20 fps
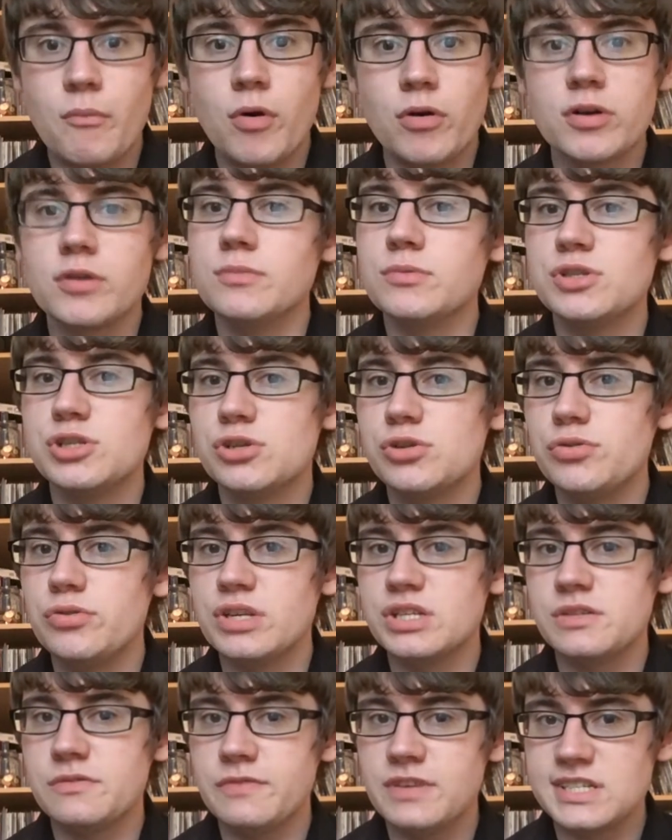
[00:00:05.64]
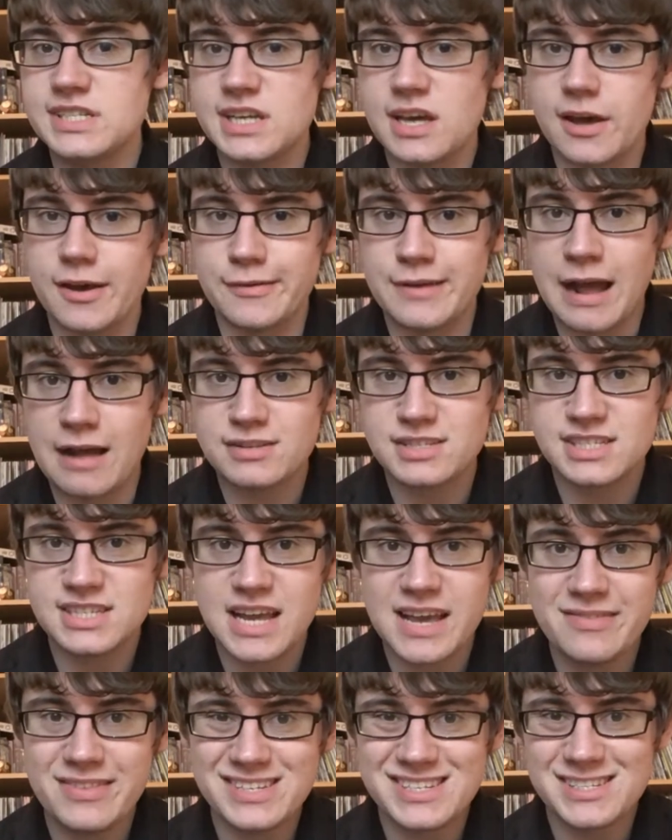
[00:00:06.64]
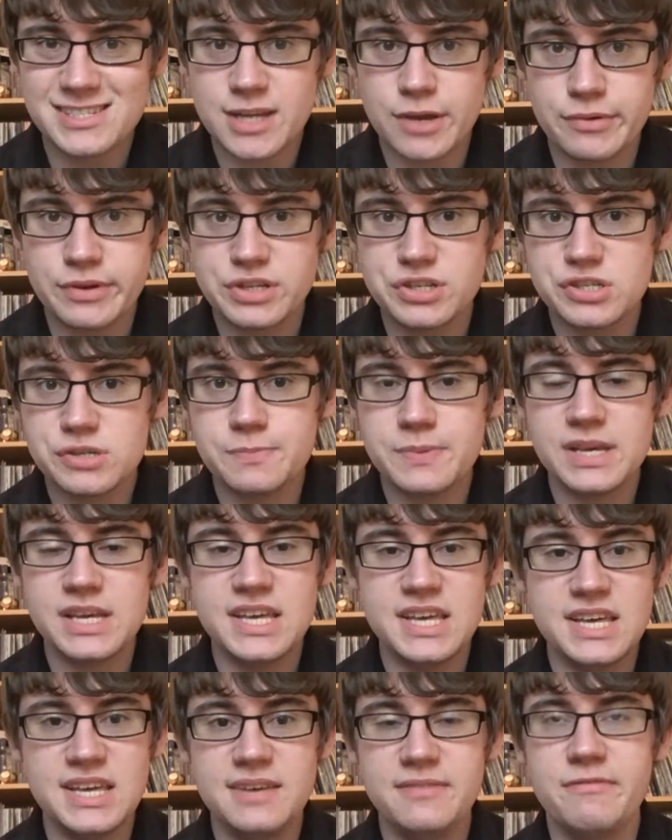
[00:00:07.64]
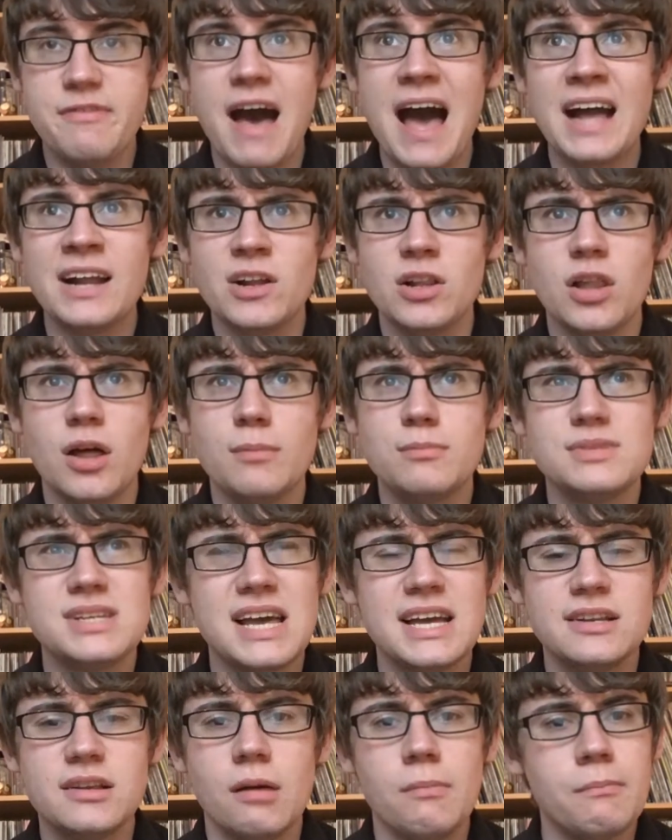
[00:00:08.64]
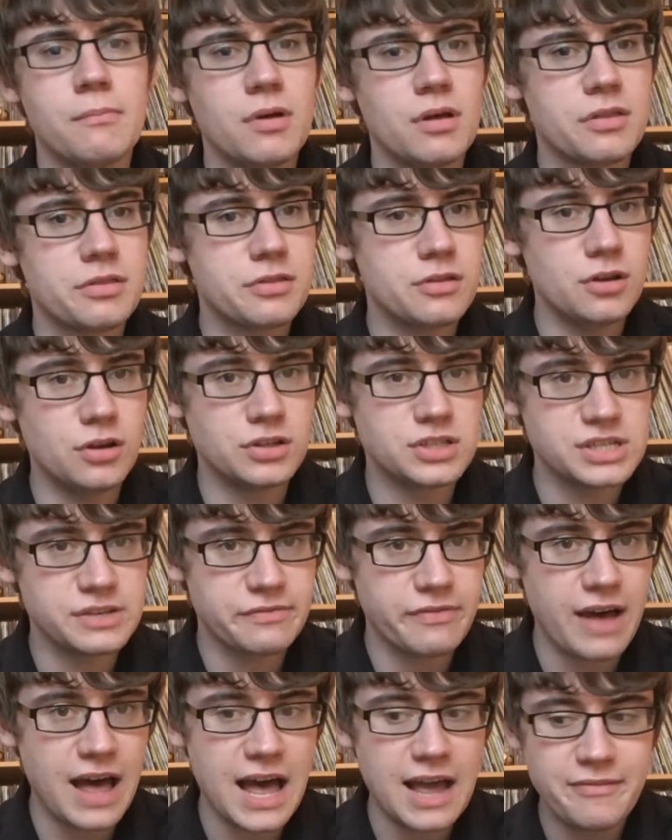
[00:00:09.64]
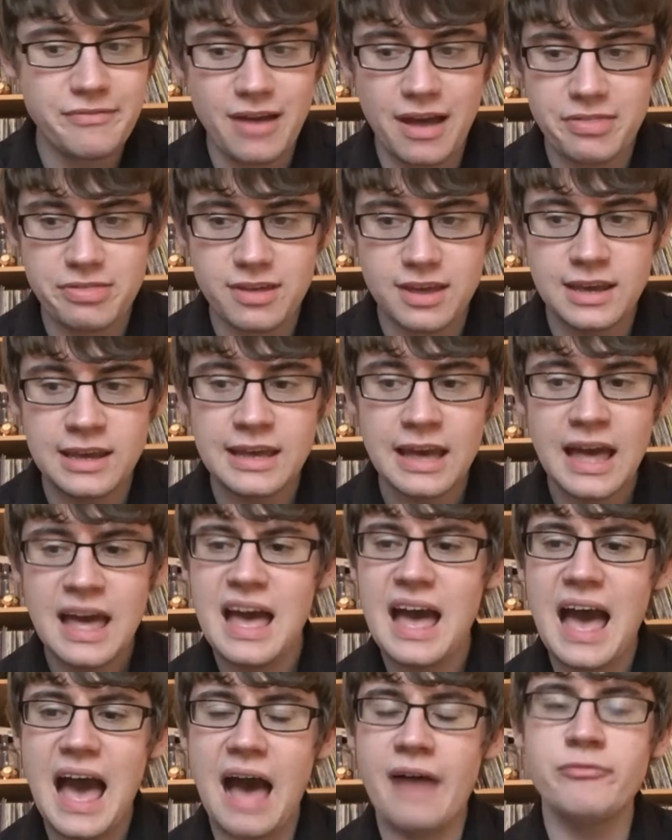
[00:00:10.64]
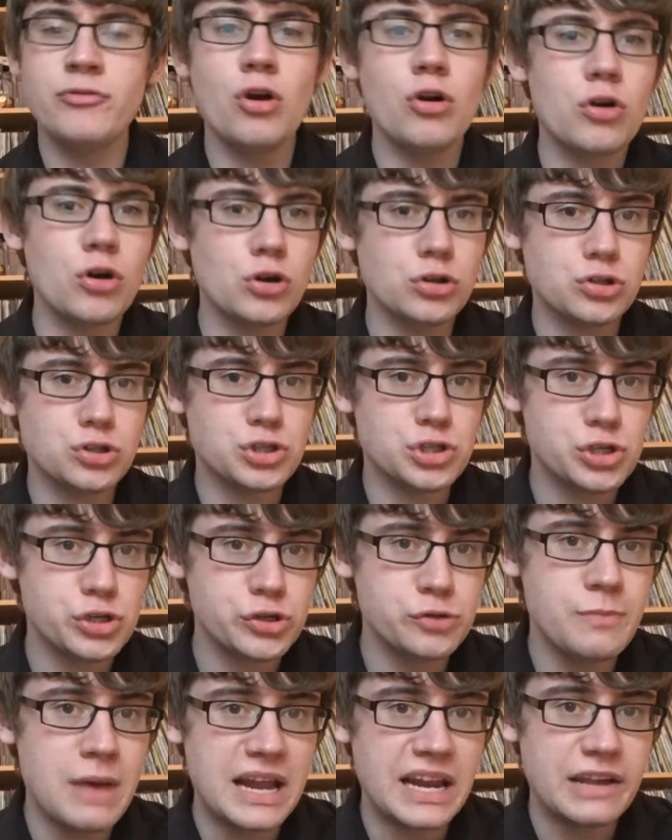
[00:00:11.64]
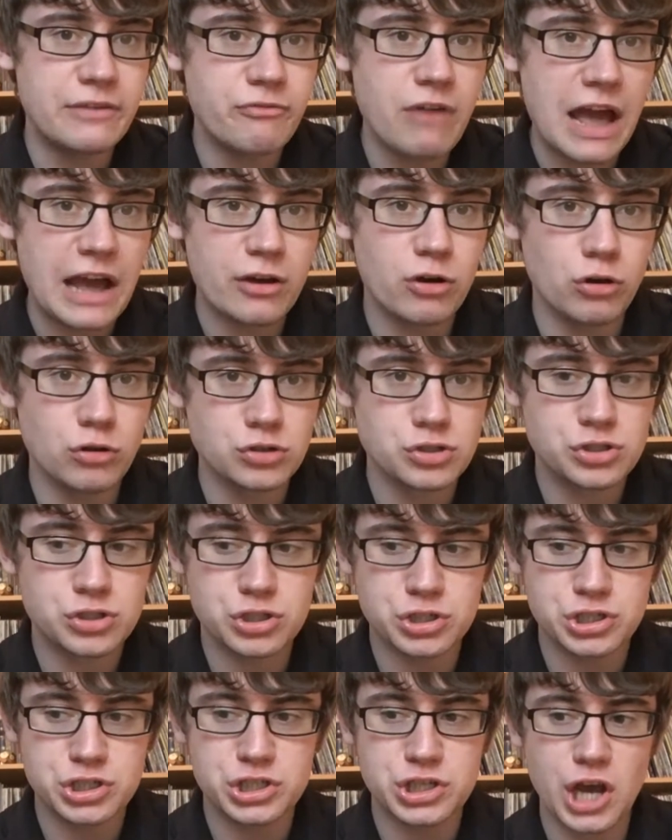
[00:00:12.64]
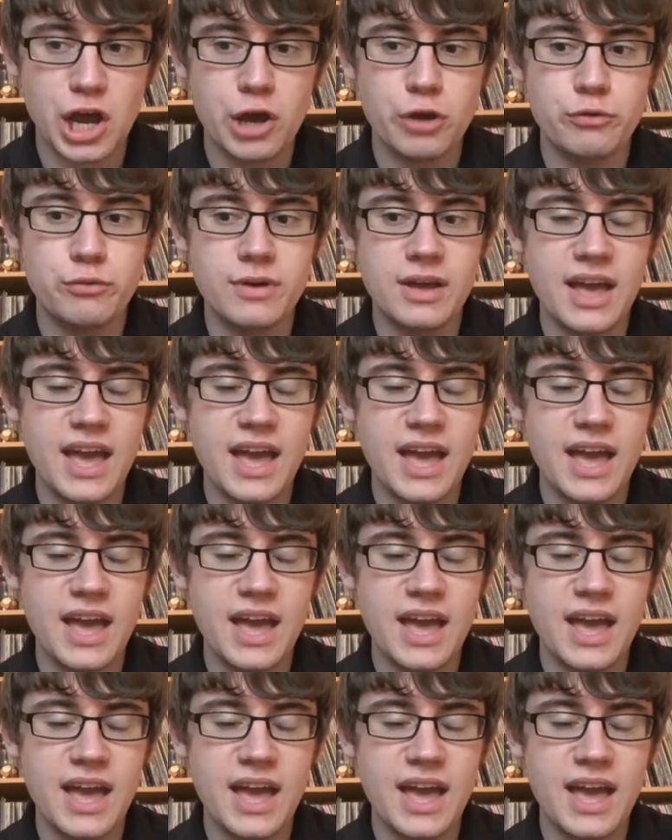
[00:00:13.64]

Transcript: and welcome to this video. Now today this is going to be vinyl update number 35 I think. I've not got too many records to show